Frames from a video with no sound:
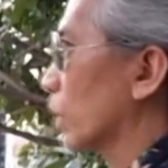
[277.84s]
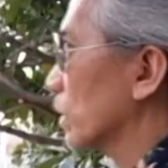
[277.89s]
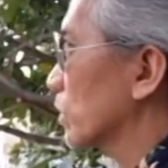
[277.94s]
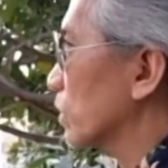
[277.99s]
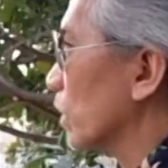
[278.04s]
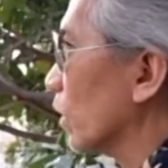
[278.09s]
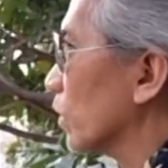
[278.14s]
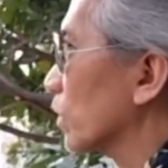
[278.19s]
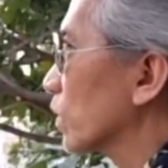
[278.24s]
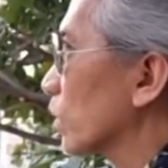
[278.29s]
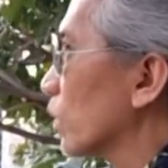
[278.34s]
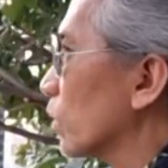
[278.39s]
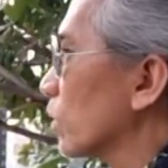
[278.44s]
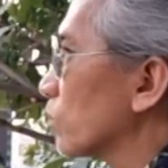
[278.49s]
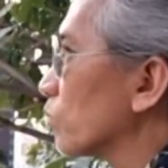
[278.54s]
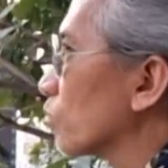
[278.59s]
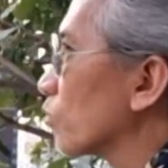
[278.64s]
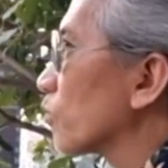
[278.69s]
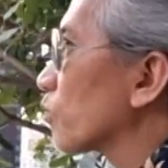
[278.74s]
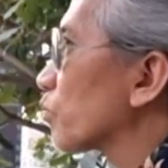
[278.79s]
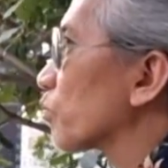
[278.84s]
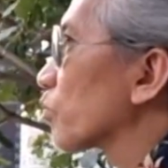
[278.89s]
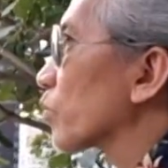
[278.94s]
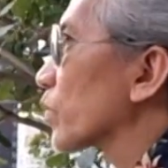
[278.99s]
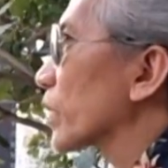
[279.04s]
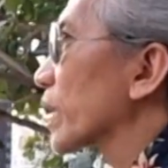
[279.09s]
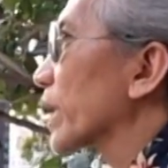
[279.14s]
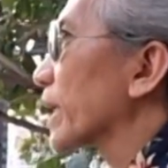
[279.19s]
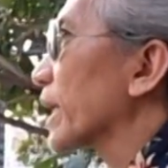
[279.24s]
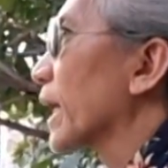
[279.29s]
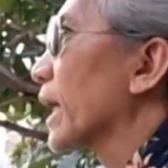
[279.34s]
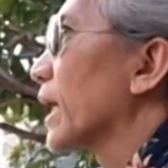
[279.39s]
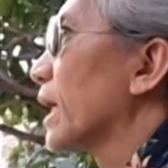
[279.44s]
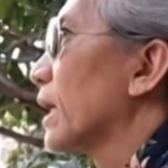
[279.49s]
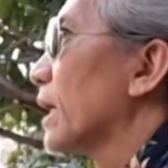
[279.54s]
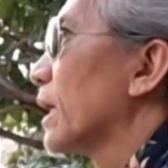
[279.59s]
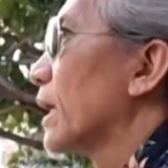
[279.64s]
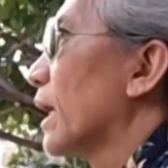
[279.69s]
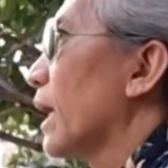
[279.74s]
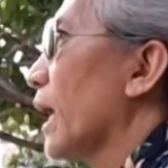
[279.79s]
soul truth.
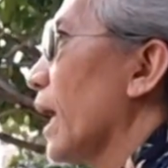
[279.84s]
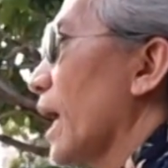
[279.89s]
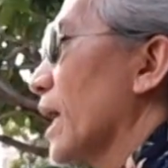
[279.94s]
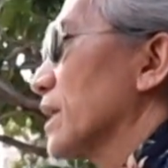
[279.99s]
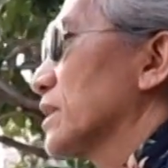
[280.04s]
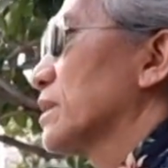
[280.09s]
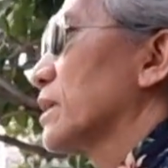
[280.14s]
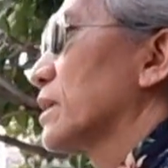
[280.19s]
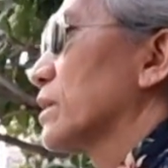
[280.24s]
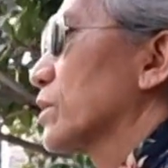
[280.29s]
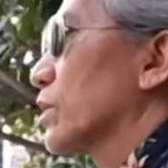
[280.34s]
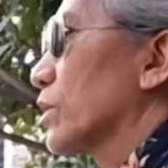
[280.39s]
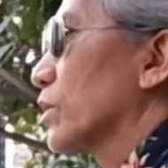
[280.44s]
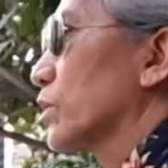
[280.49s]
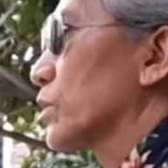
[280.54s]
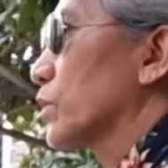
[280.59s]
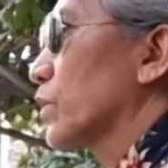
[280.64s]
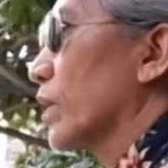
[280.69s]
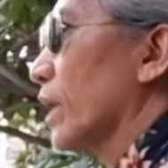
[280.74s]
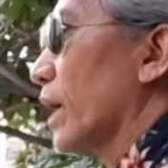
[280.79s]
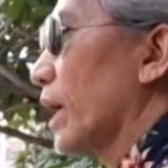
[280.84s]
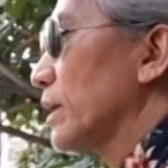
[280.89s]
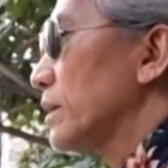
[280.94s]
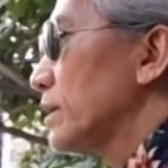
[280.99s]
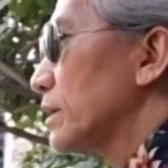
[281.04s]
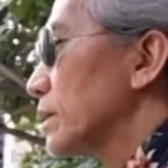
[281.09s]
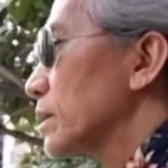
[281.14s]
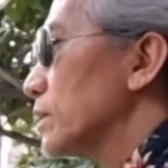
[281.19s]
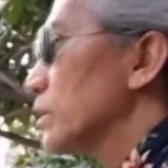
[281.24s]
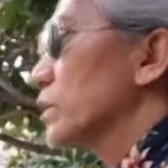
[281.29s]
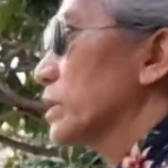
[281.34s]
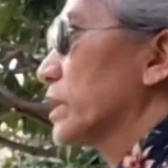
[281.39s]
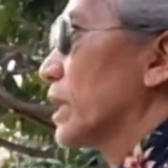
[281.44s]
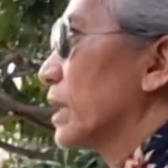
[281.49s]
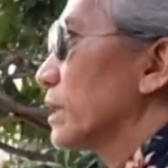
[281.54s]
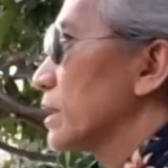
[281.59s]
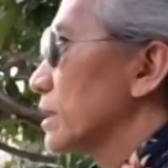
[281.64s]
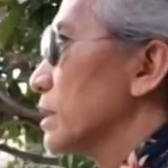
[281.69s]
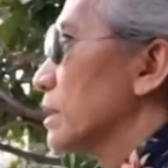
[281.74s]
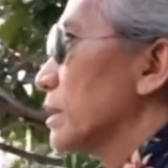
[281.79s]
As I told you, until you
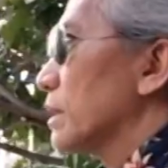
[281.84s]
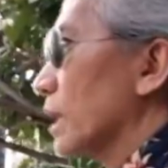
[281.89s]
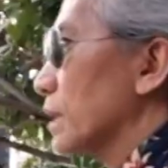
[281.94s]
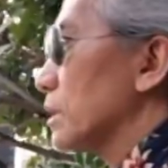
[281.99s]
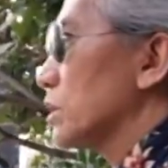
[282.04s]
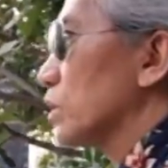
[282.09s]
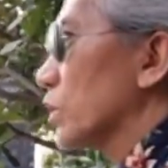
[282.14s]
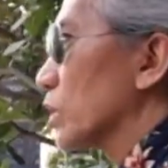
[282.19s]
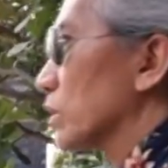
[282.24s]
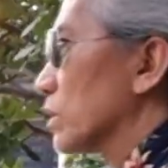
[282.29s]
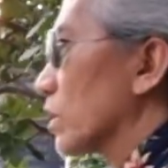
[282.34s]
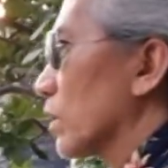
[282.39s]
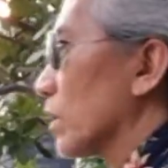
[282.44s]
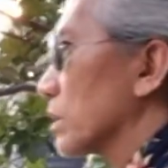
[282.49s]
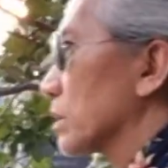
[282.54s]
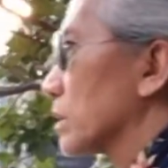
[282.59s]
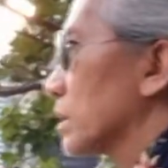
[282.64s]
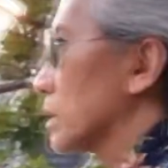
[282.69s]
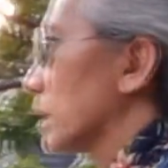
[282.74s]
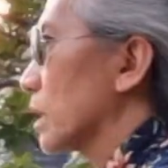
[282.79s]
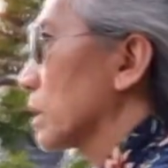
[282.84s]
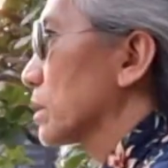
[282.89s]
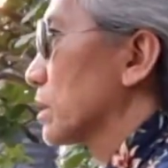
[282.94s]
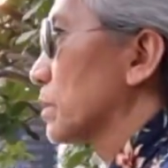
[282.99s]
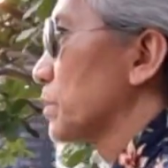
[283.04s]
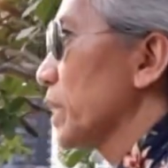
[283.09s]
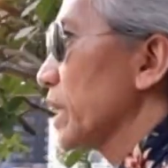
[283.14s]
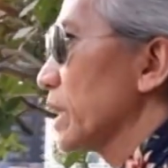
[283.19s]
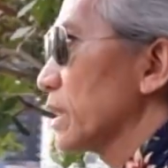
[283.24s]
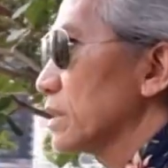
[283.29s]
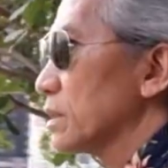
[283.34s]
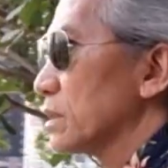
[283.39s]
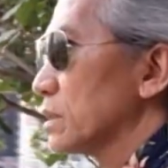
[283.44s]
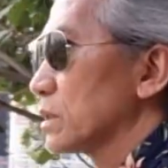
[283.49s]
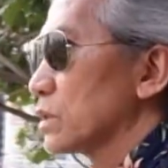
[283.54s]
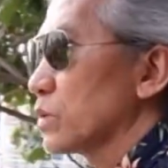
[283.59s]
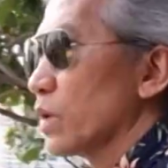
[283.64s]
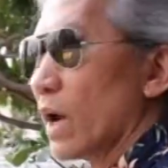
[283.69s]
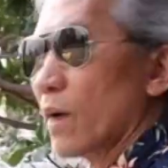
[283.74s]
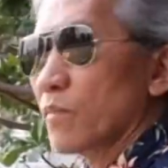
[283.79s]
can realize your thought, that means
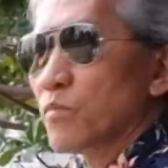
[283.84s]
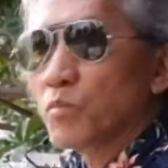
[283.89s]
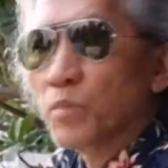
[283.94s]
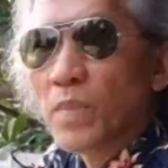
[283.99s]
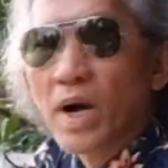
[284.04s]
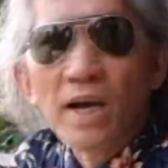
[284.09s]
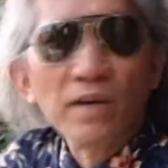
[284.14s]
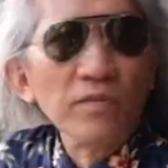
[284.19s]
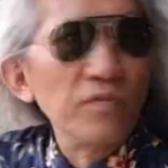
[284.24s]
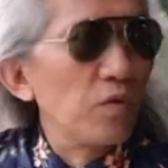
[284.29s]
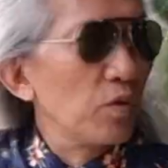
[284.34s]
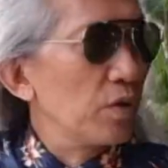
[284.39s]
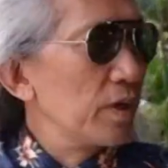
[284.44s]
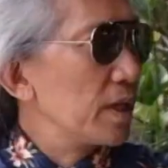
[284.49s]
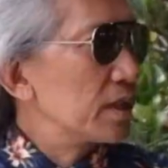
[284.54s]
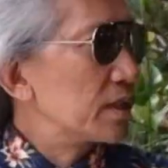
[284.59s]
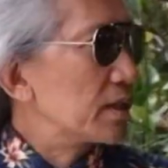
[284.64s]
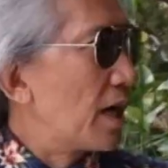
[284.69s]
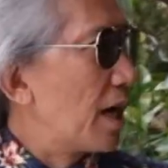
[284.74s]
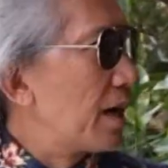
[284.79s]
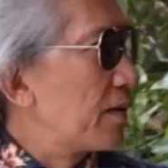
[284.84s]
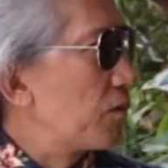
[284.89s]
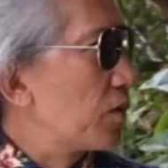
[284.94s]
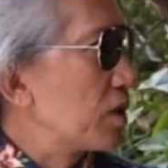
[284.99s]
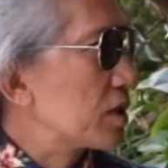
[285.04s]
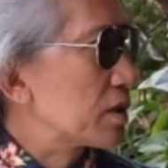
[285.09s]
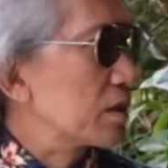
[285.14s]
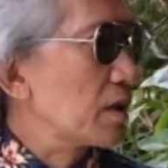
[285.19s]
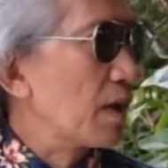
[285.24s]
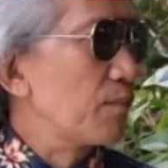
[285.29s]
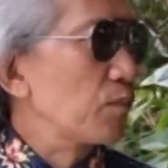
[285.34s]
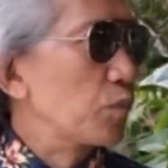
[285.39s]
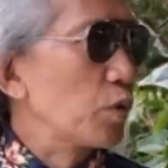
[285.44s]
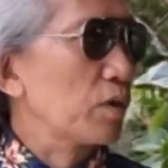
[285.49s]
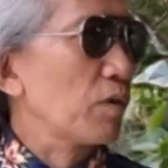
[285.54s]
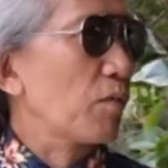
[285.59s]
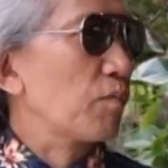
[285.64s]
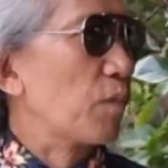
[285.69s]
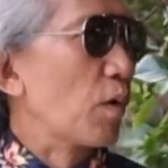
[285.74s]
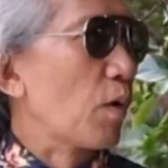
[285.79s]
you have mindfulness and wisdom to
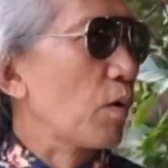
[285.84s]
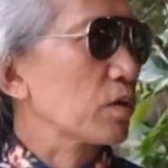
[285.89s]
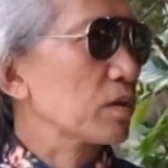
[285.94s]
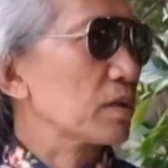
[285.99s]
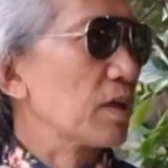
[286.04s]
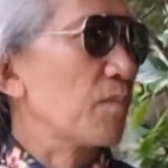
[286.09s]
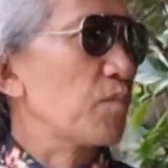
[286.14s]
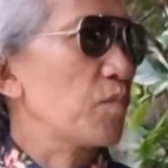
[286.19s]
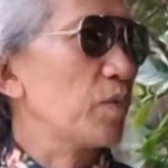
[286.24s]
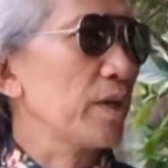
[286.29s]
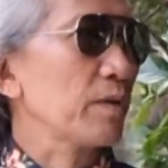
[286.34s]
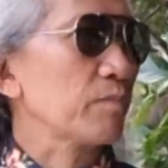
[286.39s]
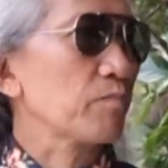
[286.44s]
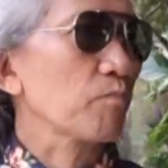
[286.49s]
the false suffering.